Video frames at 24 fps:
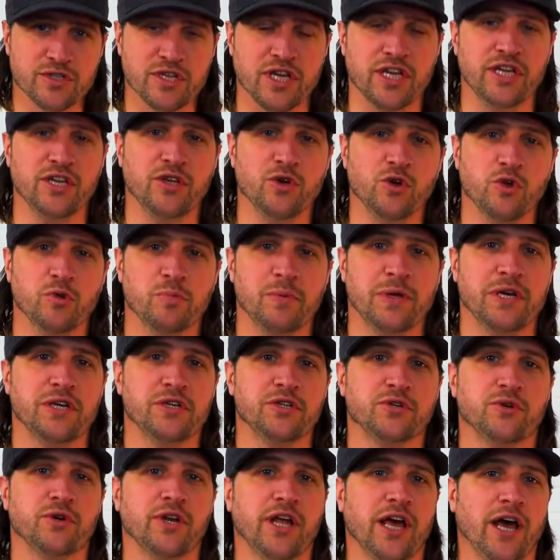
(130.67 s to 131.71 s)
in youth
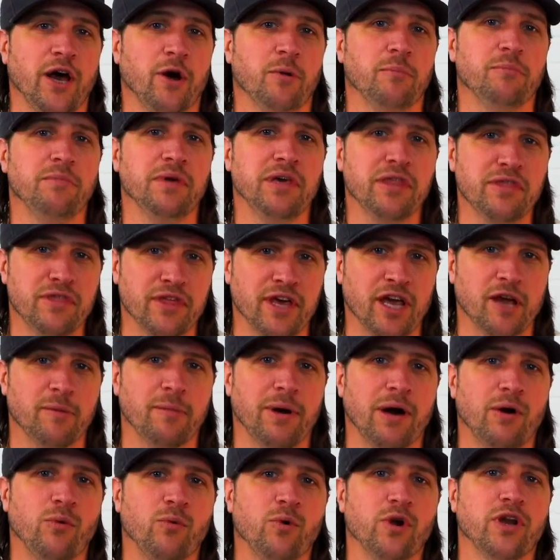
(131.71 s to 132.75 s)
ministry to help me think
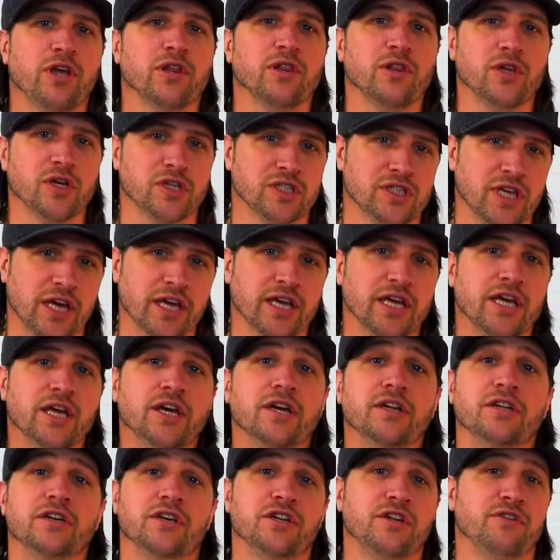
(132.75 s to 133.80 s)
about what it looked like
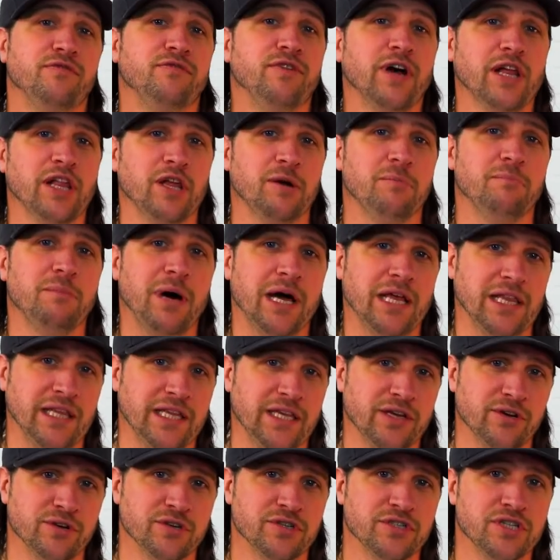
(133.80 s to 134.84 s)
to develop my
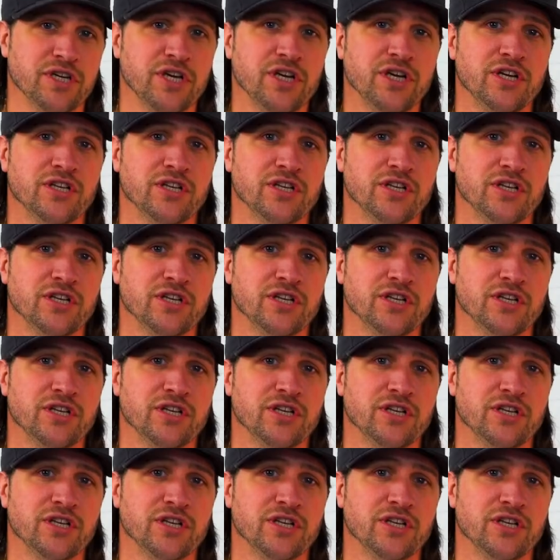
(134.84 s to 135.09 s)
leaders.